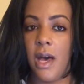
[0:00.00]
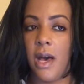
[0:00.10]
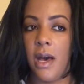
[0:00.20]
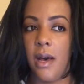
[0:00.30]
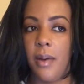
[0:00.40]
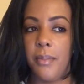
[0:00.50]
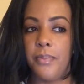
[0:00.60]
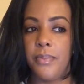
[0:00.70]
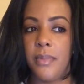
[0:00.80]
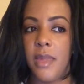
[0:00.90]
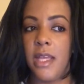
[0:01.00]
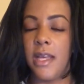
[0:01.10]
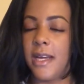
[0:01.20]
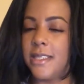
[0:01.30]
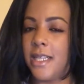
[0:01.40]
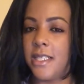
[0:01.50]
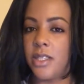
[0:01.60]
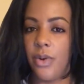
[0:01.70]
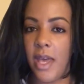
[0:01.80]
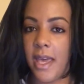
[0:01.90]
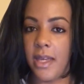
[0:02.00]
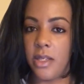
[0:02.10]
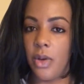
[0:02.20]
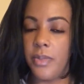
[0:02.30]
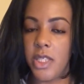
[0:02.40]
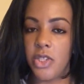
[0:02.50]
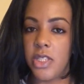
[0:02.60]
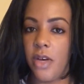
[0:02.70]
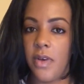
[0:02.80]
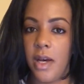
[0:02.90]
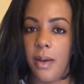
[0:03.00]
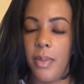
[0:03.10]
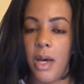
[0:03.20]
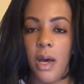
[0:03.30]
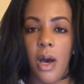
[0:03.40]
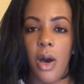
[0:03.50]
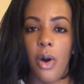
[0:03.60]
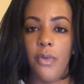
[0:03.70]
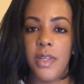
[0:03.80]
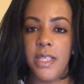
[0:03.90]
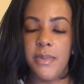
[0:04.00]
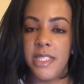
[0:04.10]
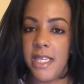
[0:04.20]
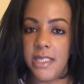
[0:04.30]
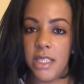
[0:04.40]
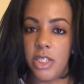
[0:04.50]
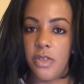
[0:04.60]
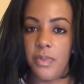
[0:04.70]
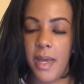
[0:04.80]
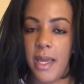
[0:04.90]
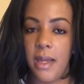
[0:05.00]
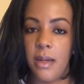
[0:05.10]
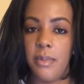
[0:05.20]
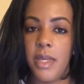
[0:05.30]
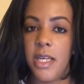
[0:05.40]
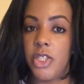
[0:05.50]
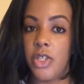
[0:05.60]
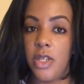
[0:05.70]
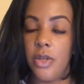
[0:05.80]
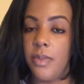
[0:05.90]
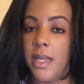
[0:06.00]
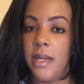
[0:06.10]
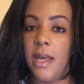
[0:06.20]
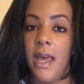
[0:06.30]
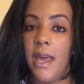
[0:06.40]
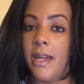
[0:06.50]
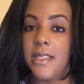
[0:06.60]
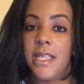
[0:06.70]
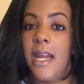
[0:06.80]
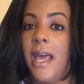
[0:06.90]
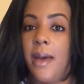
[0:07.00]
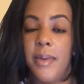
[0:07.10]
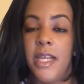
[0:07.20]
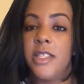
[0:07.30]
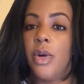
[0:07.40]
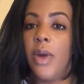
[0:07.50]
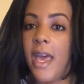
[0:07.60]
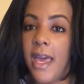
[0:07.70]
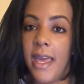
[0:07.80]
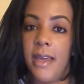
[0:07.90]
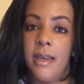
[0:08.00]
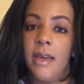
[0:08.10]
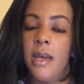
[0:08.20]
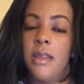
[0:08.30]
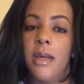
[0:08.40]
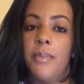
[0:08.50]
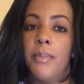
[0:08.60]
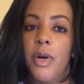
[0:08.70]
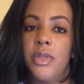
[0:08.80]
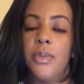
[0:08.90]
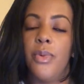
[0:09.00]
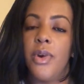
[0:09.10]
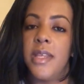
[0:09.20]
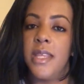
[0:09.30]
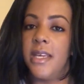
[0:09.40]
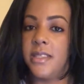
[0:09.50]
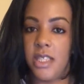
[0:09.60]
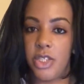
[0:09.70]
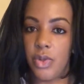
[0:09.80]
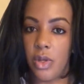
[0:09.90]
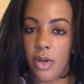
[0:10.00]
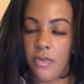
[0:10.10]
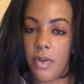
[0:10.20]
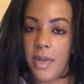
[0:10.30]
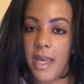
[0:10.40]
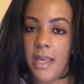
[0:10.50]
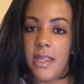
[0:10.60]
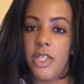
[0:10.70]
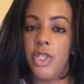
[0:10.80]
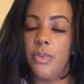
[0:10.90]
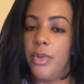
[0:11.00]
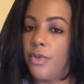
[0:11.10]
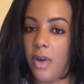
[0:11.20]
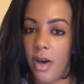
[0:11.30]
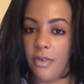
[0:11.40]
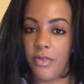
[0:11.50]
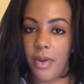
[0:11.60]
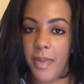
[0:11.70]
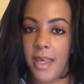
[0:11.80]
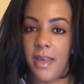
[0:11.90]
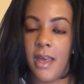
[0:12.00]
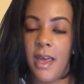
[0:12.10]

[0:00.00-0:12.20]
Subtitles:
And like I said, it's okay. Don't beat yourself up over the mistakes that you've made, because you're human and it's going to happen. It's okay. The most important thing is that you learn from it and that you move on from it.